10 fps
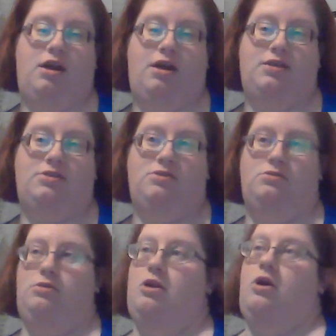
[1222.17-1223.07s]
I guess,
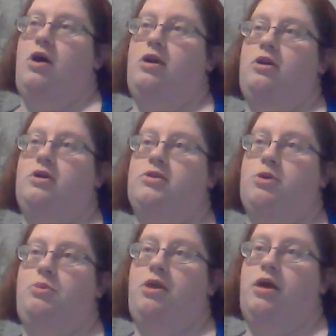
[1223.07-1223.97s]
I could
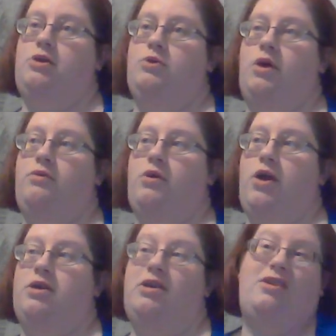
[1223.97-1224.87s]
also be like, do I
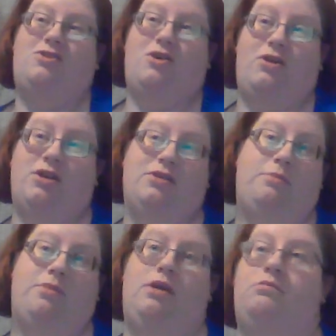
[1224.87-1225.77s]
regret not starting
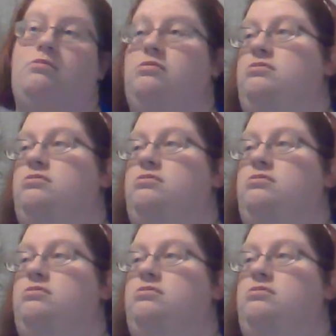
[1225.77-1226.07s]
something?